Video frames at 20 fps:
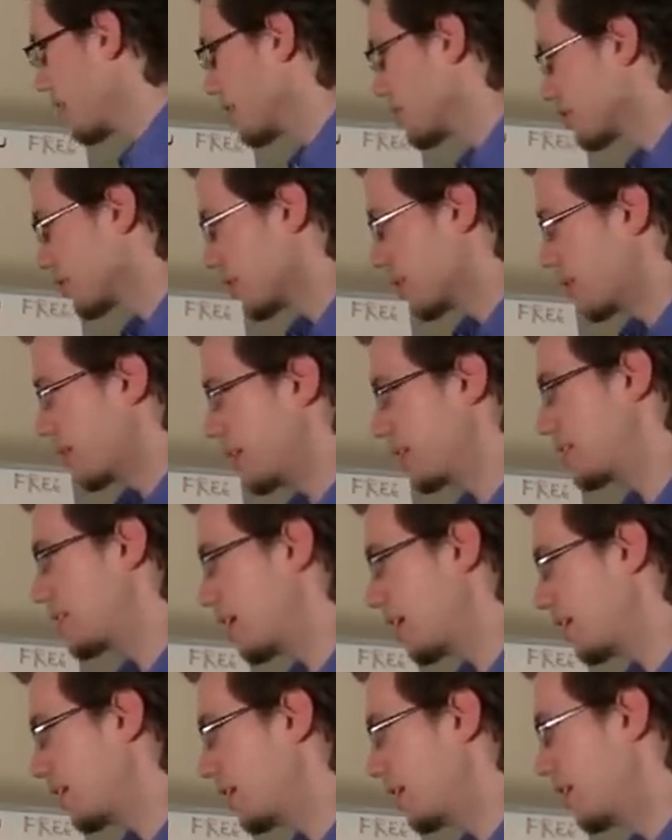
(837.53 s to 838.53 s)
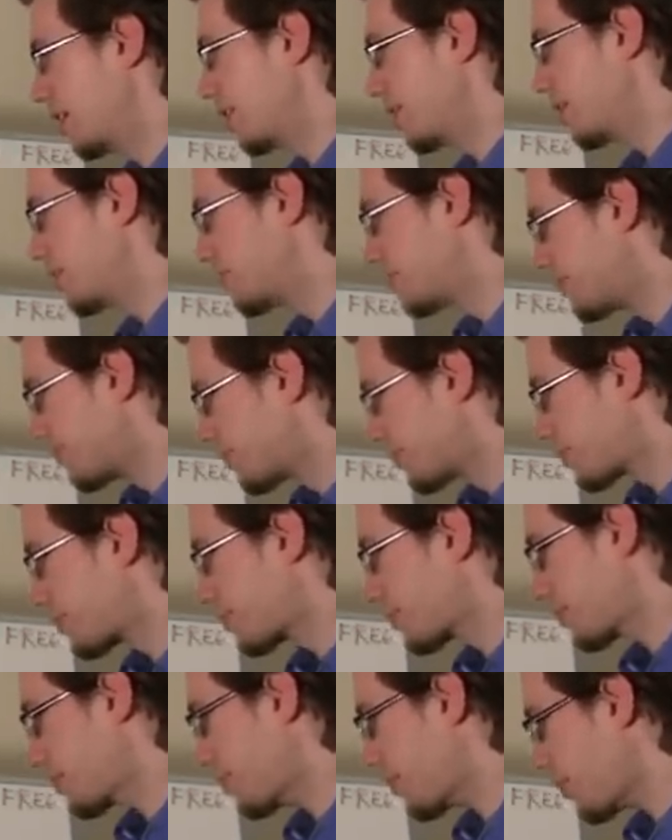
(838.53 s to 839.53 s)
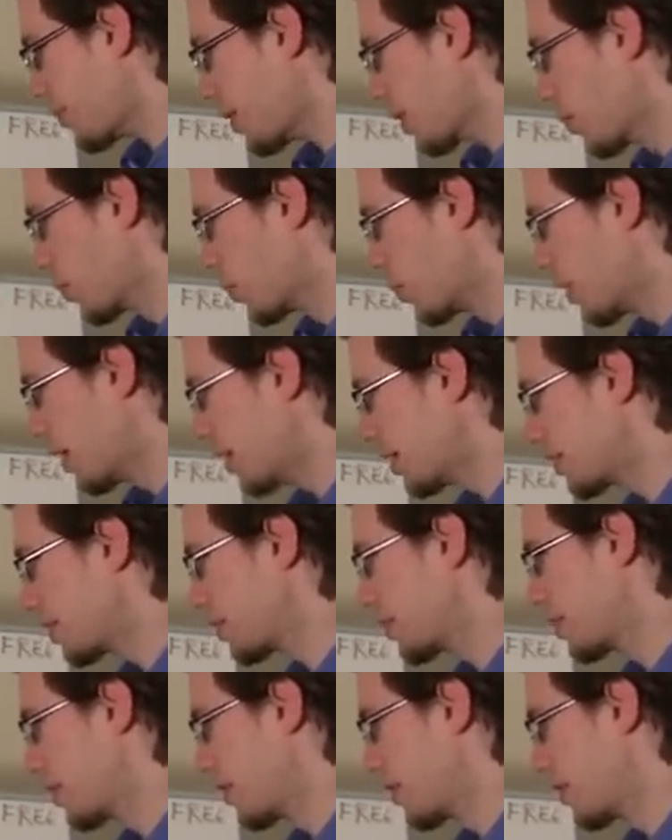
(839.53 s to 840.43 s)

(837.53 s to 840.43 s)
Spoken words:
So it's telling you what